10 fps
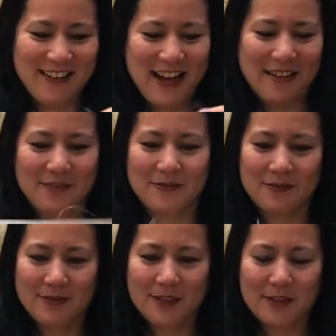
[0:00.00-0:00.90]
Okay,
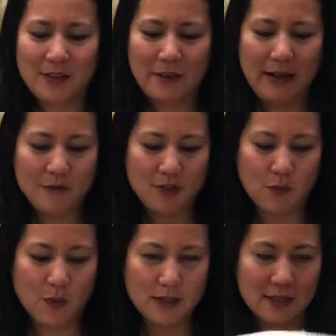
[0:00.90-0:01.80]
so here we have
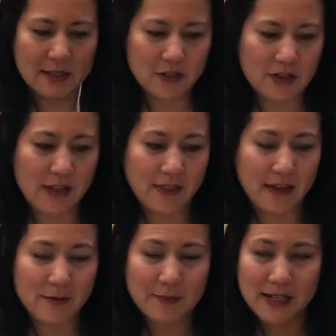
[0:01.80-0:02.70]
just one stitch, and
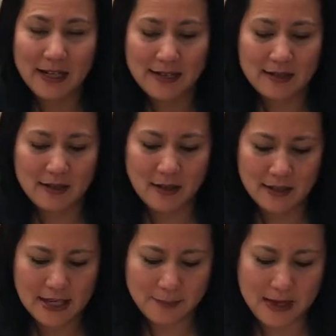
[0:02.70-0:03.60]
then because it's
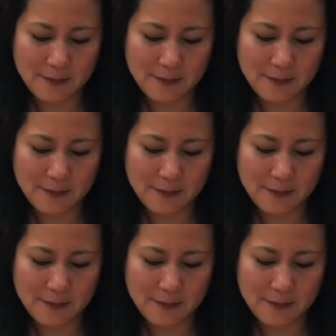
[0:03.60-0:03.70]
contact